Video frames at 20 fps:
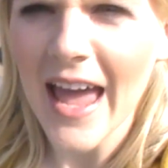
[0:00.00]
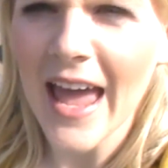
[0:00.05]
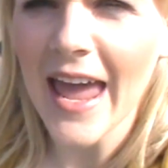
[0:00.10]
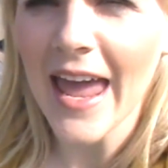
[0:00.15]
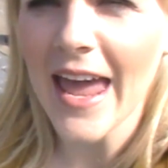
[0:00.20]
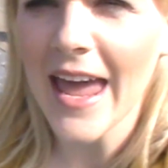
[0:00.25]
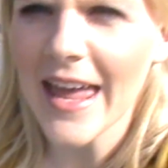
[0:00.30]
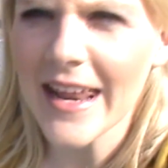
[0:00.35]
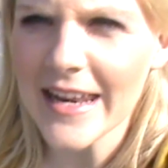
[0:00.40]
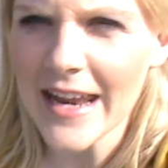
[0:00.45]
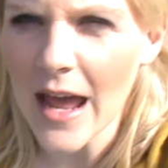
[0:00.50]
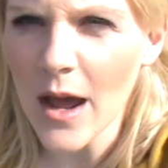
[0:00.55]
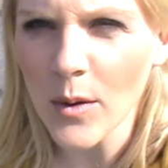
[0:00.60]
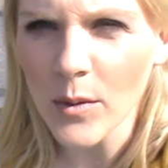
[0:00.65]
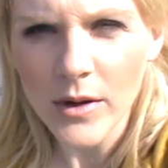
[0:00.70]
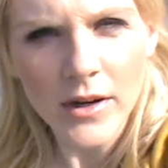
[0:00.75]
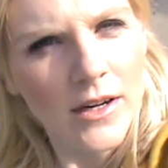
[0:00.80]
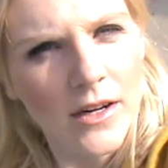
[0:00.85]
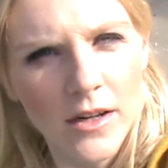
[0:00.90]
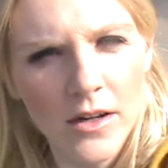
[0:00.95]
And now
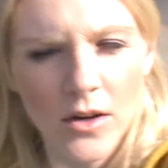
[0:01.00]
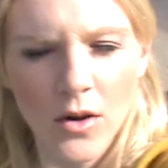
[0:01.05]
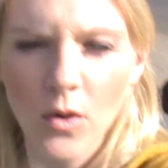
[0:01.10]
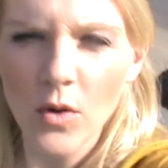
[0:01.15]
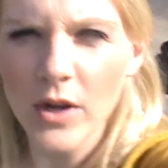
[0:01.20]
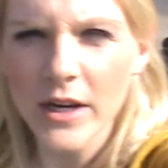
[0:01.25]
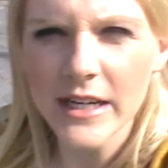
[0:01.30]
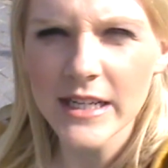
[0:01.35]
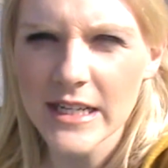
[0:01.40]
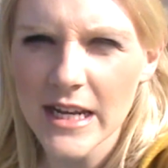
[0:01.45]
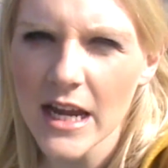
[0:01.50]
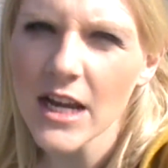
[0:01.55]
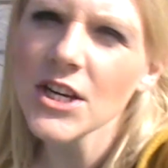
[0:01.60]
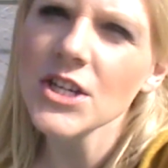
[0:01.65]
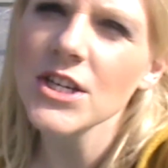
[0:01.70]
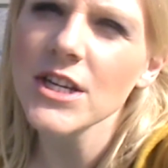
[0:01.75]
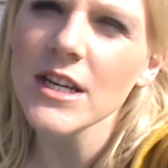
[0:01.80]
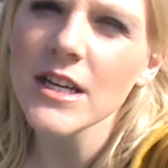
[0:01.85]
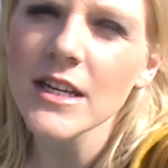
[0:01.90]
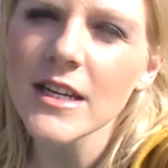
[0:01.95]
we're going to go to
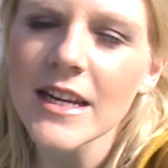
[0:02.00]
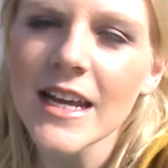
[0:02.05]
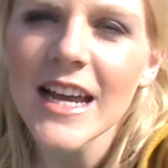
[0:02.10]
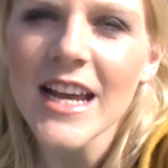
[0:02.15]
orientation